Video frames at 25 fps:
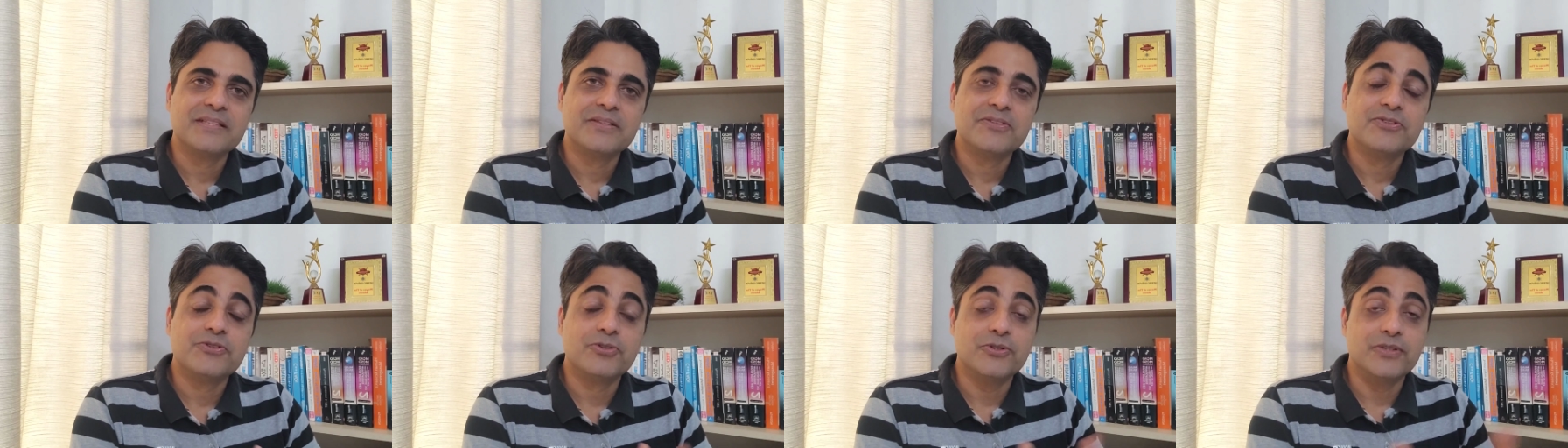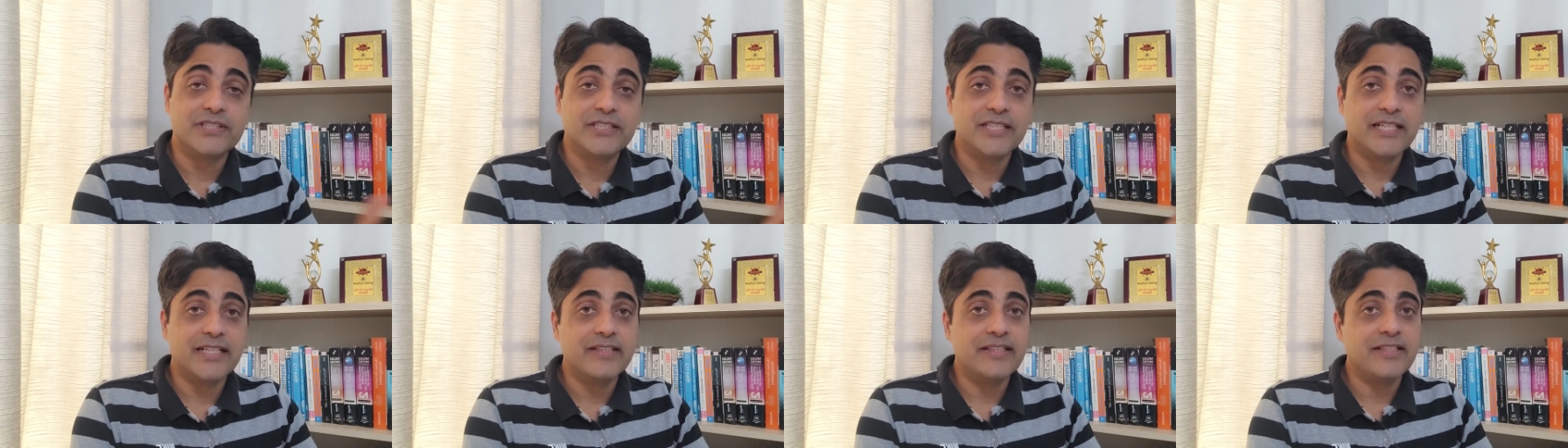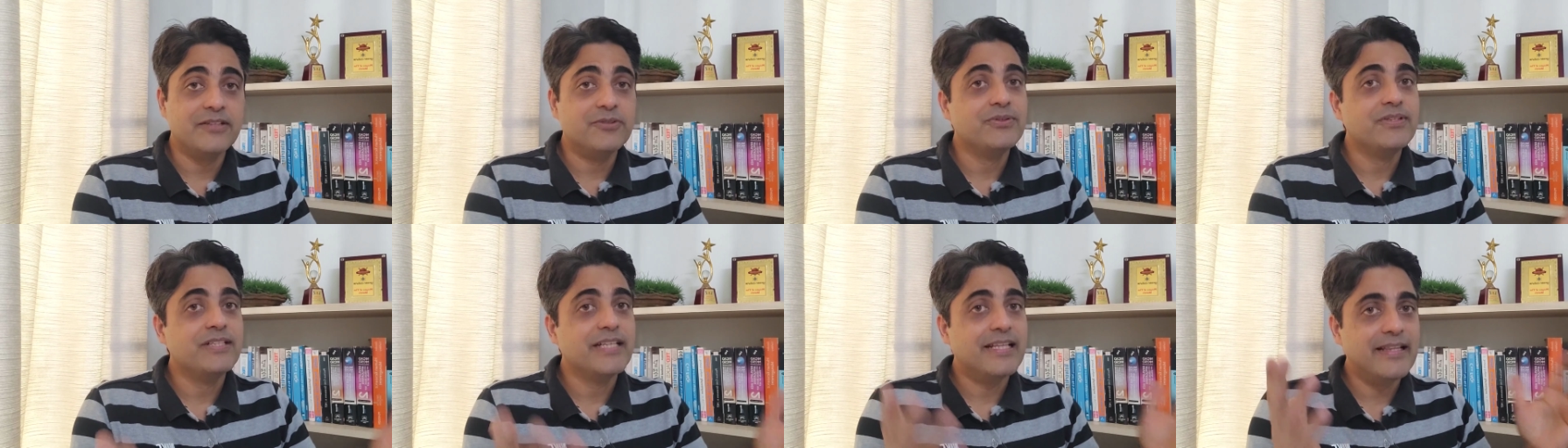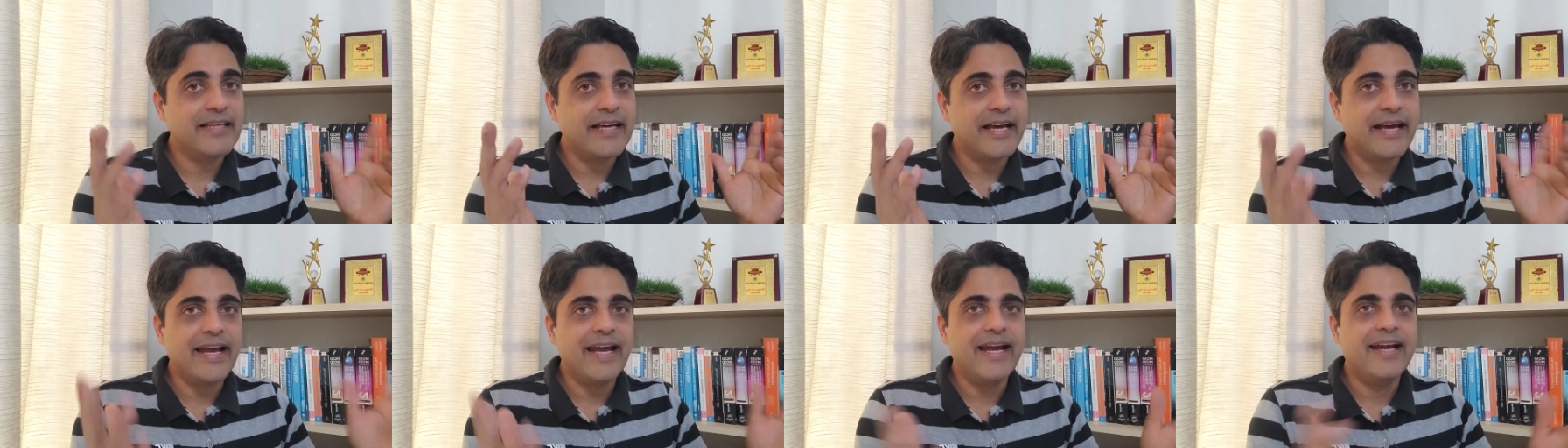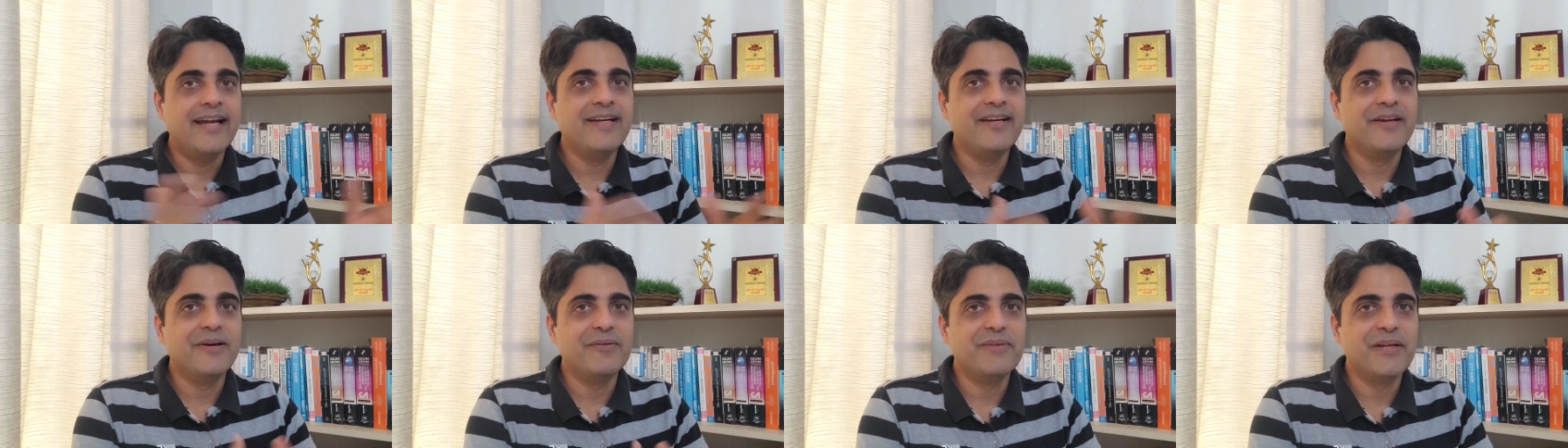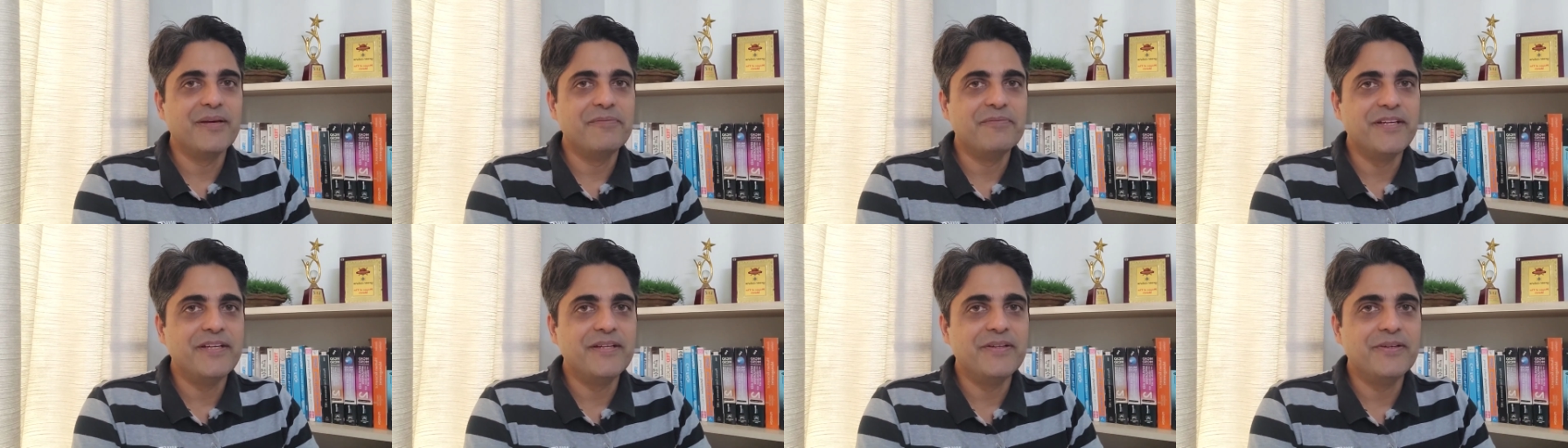So stay tuned till the end of
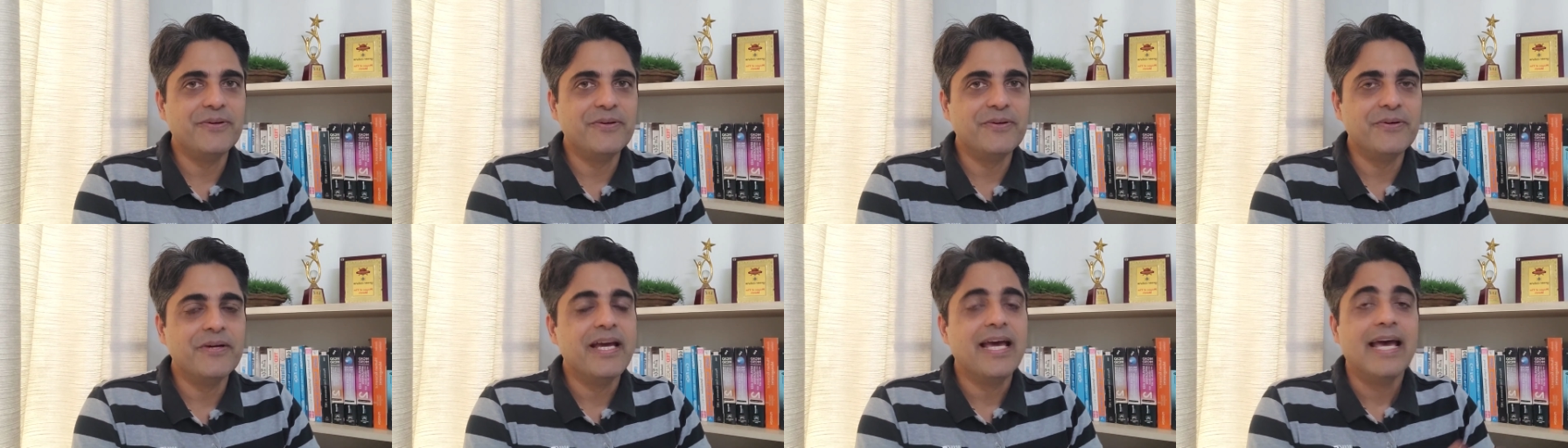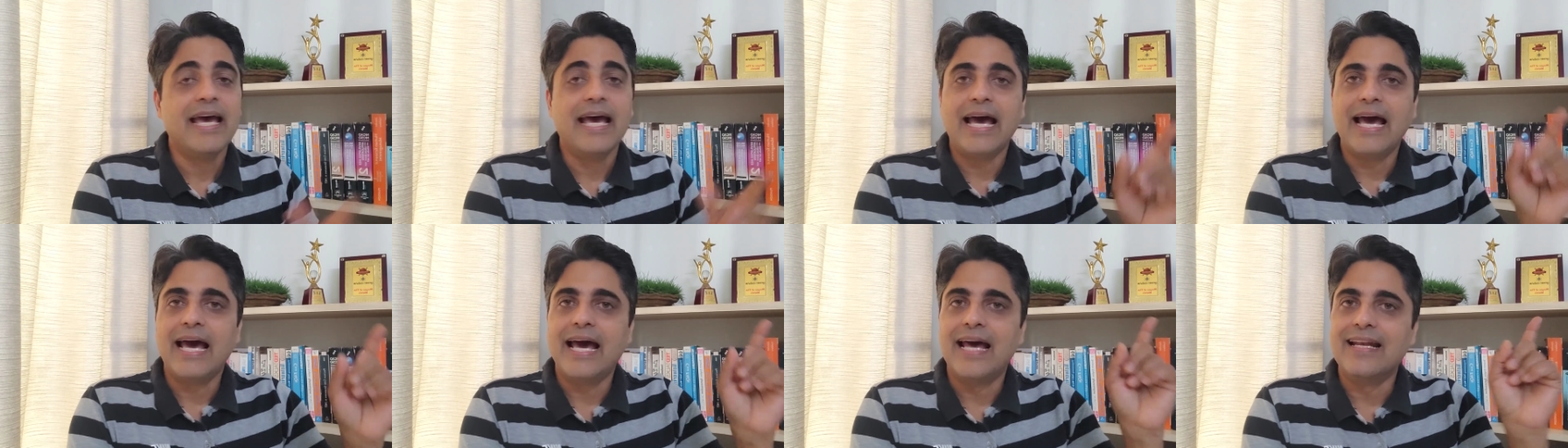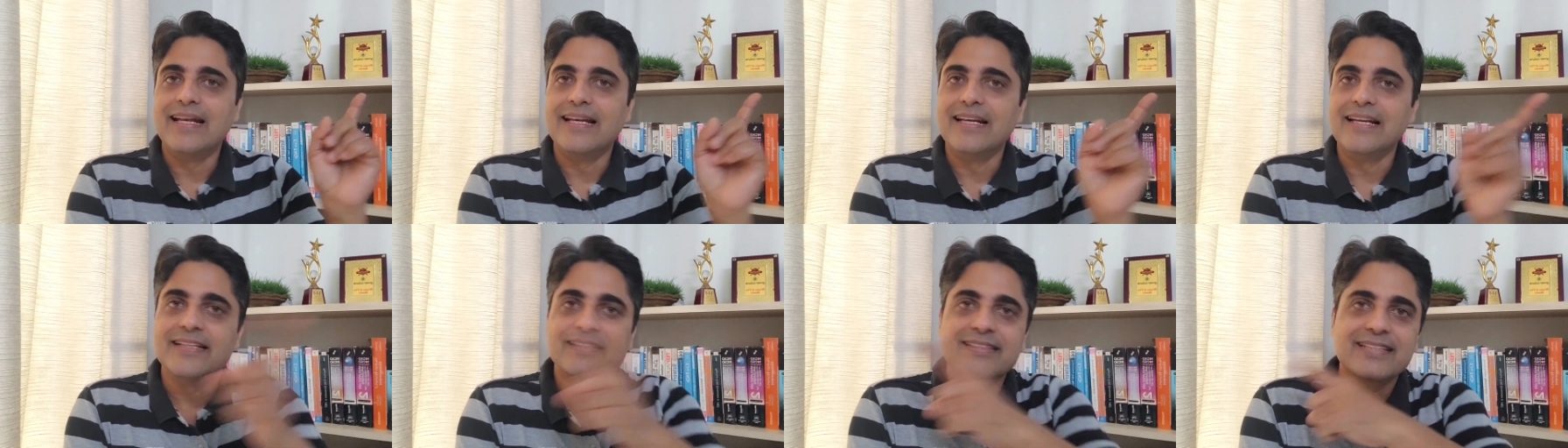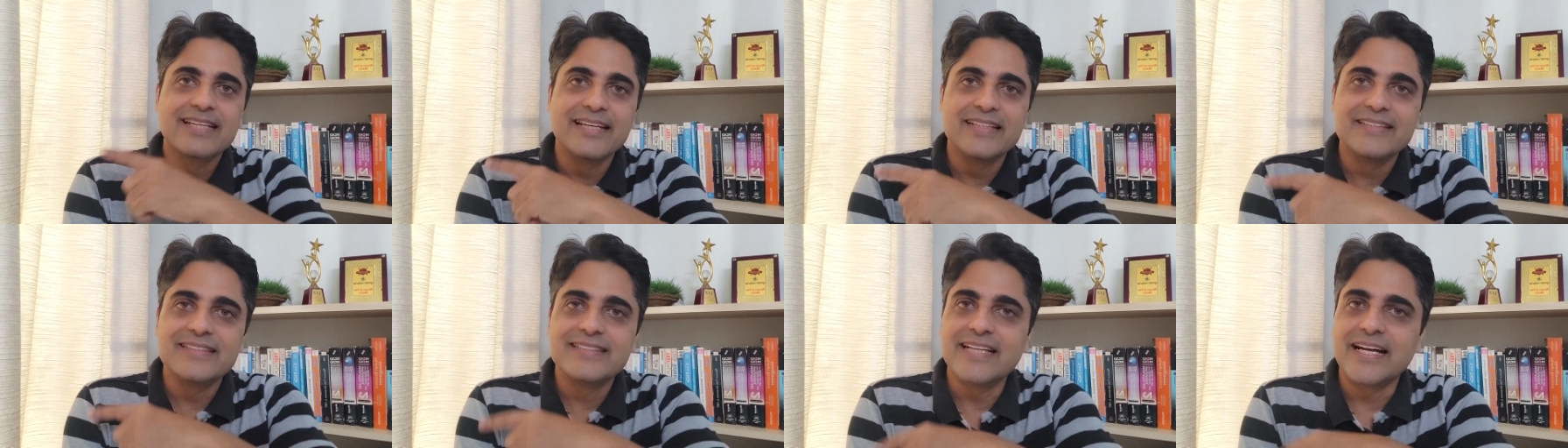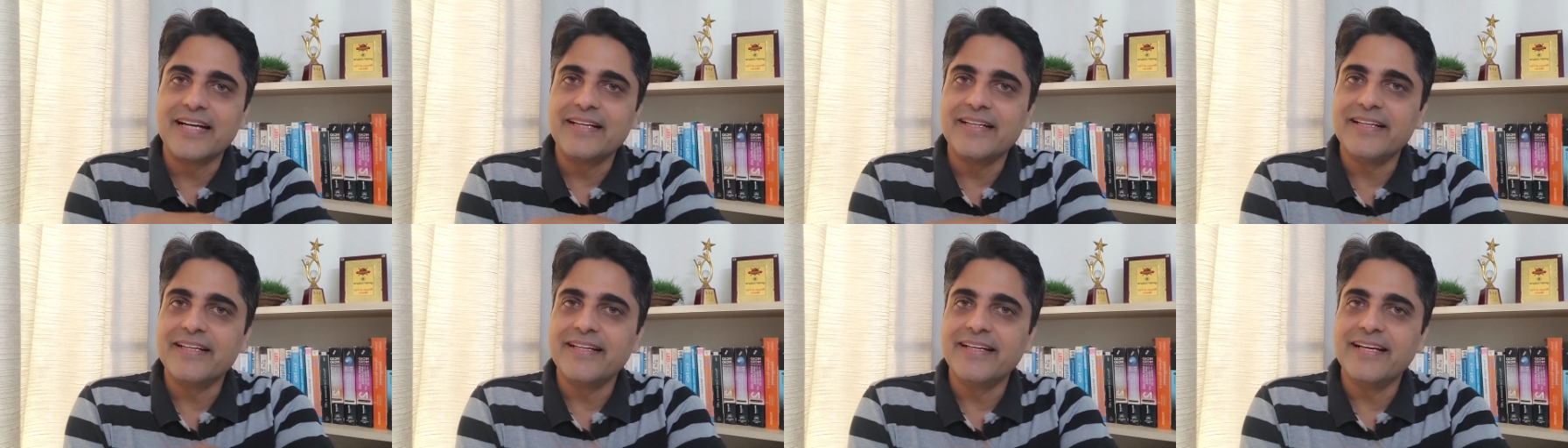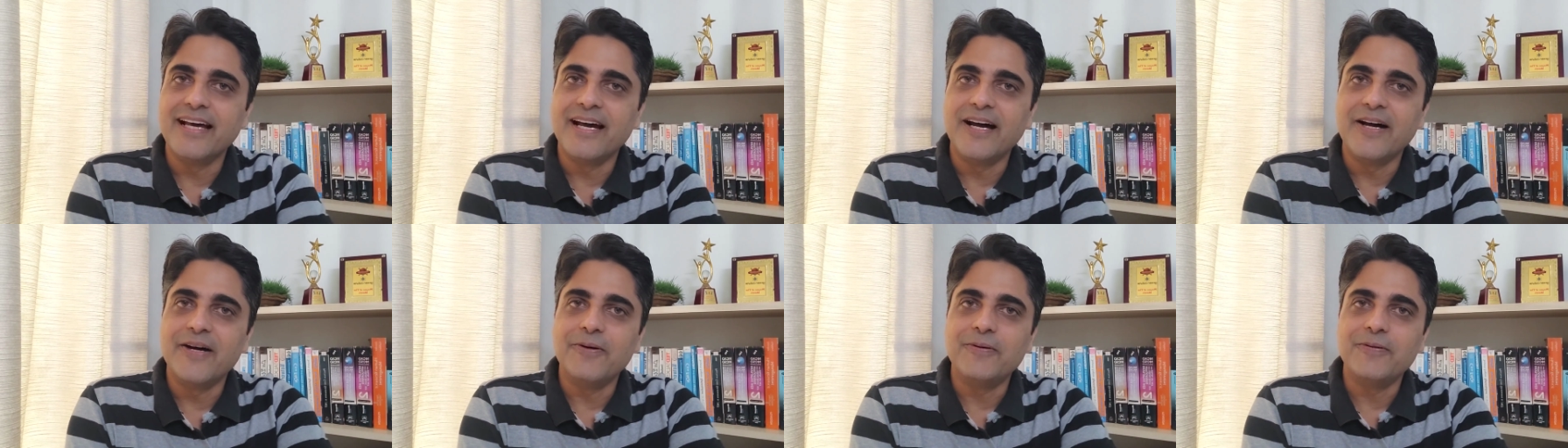the video and let's get started
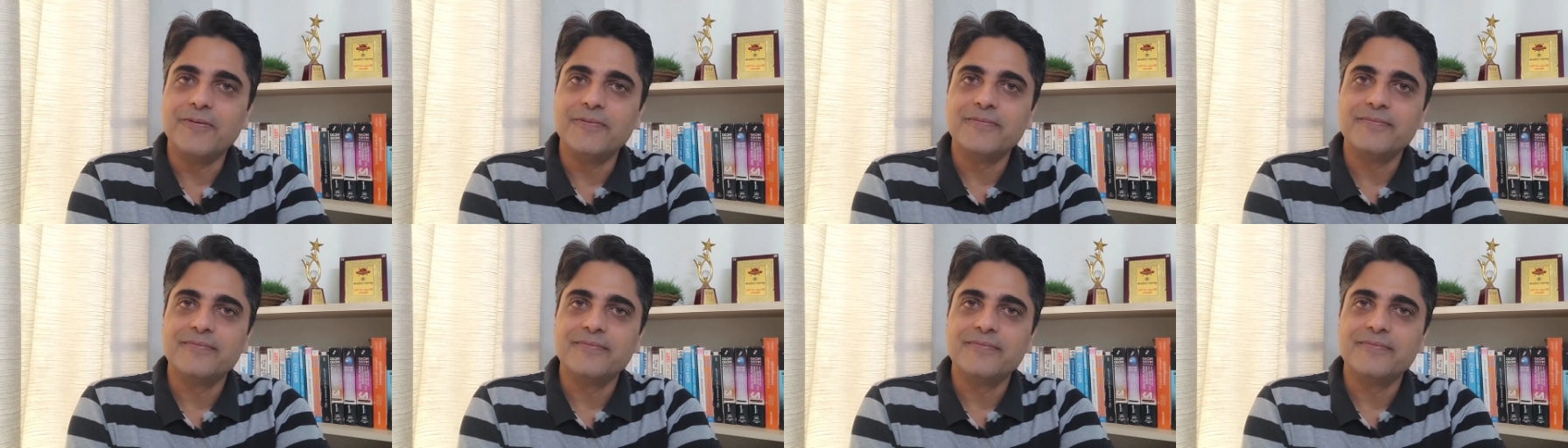now.